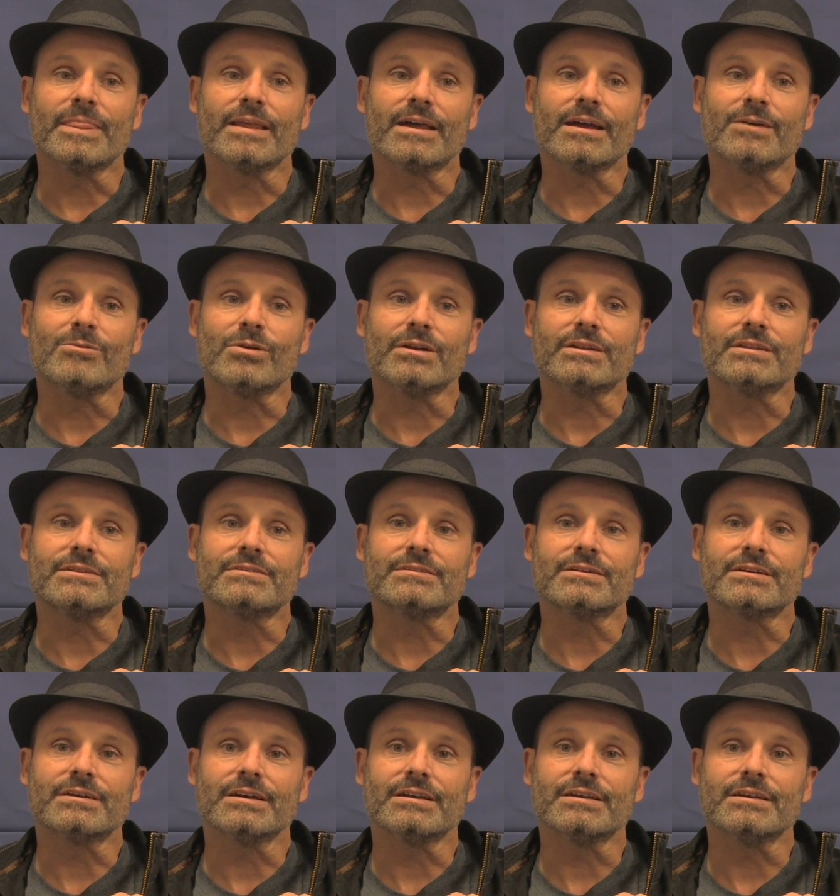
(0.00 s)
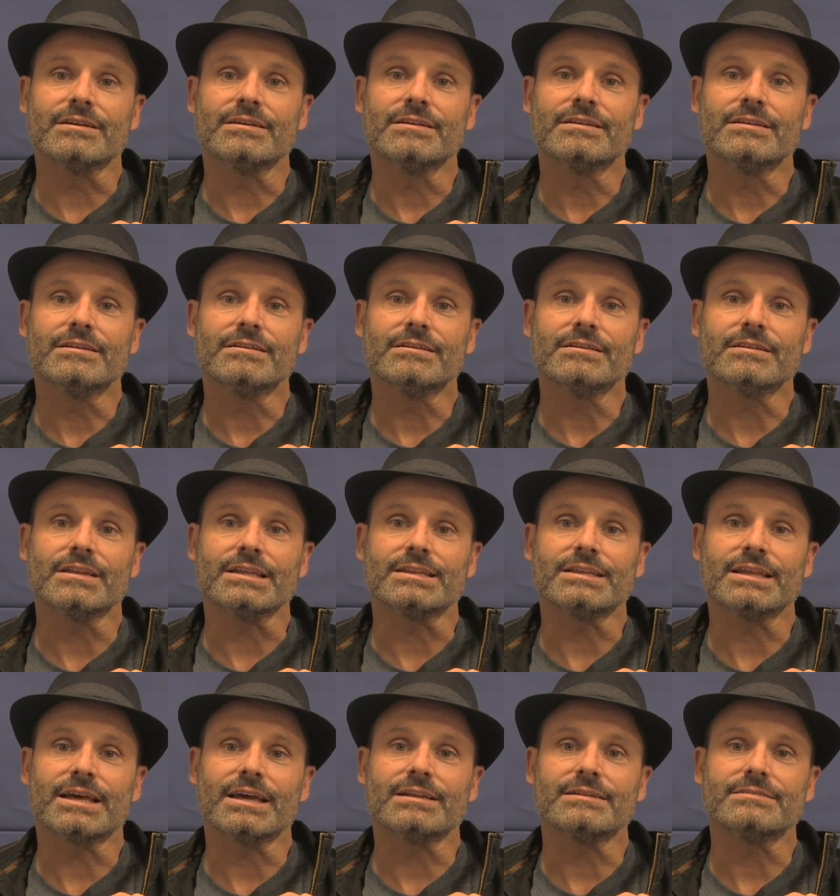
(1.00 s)
I wanted to kind of let
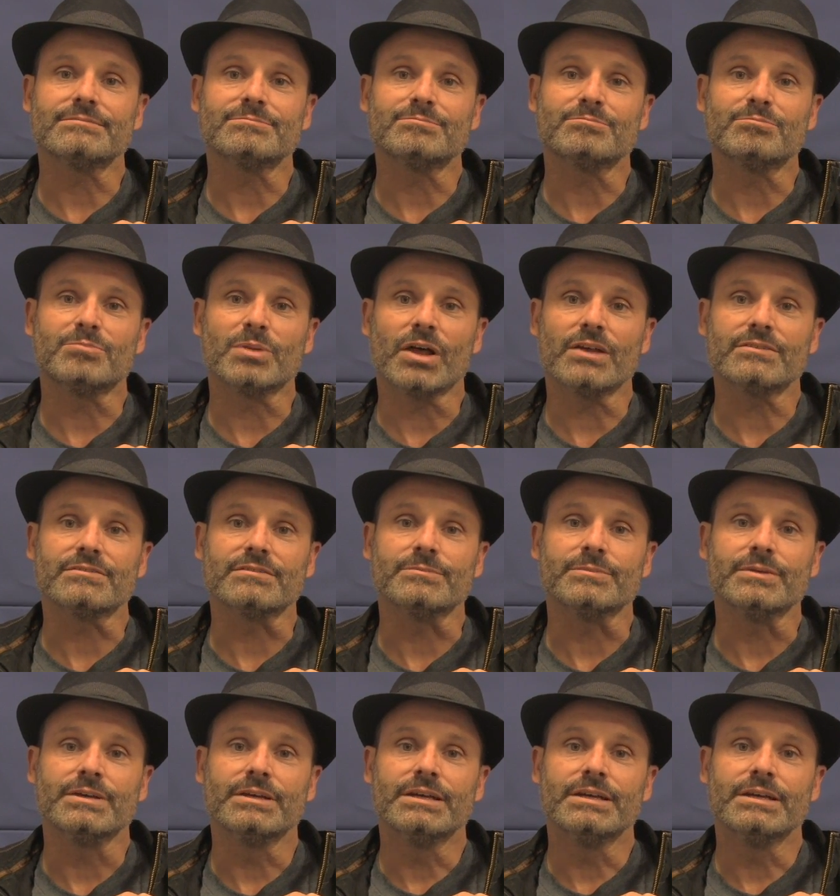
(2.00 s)
that blossom.